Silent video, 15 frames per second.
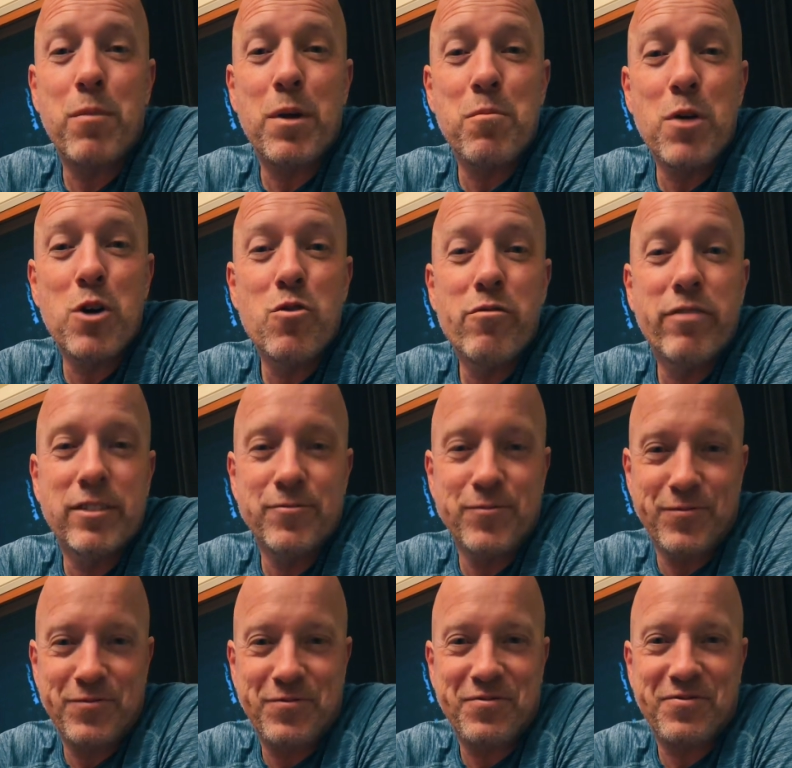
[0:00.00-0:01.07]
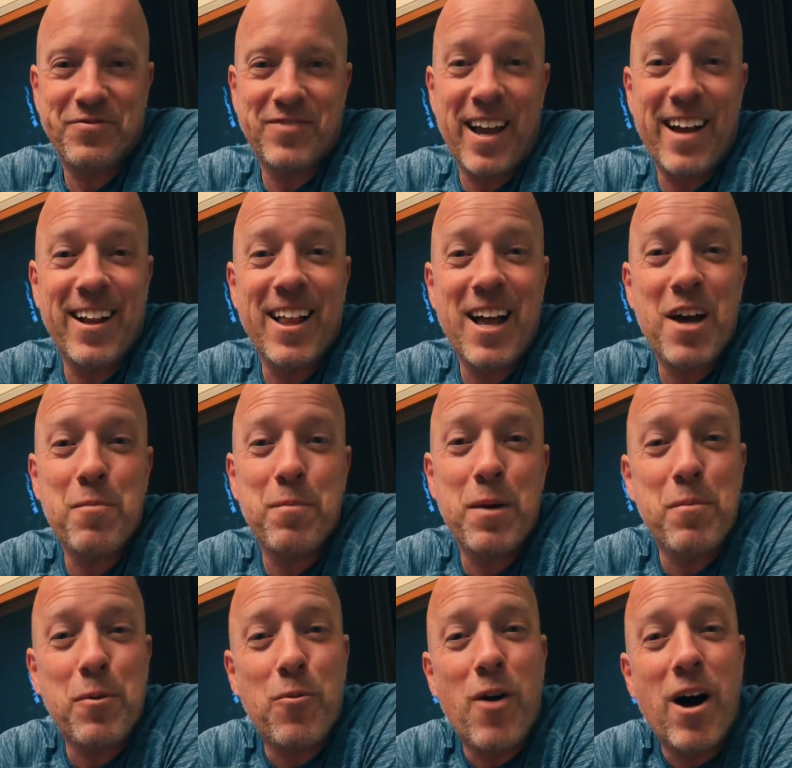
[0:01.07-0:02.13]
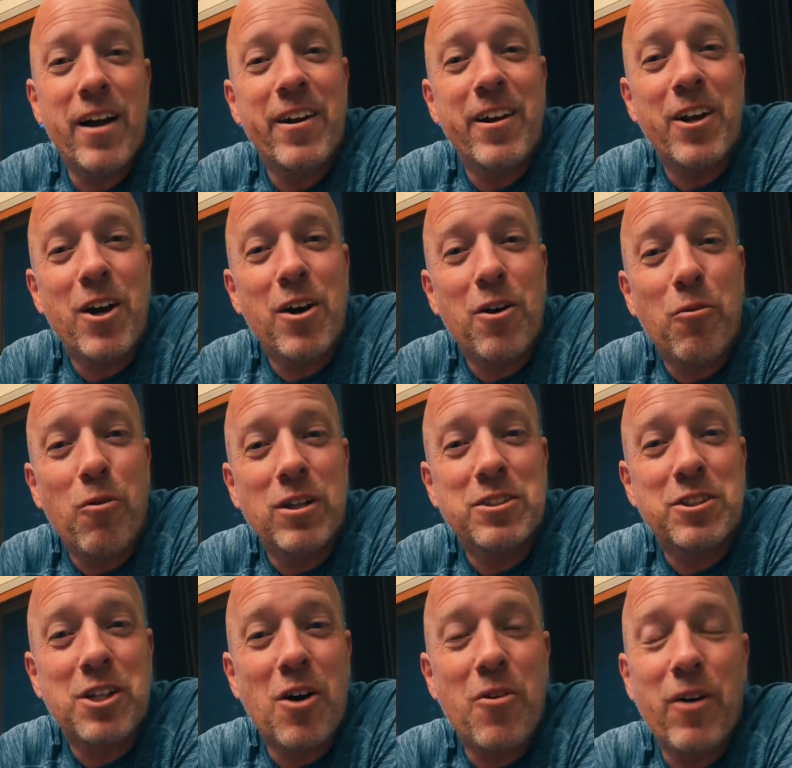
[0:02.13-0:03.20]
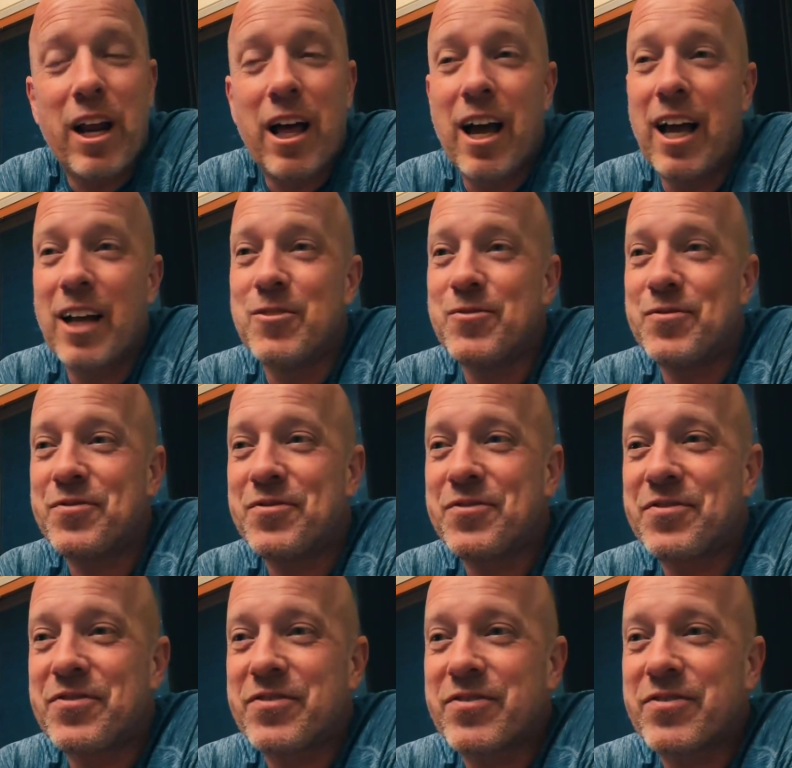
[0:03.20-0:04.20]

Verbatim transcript: Might be moving. Had a lot of people wanting to know what's going on.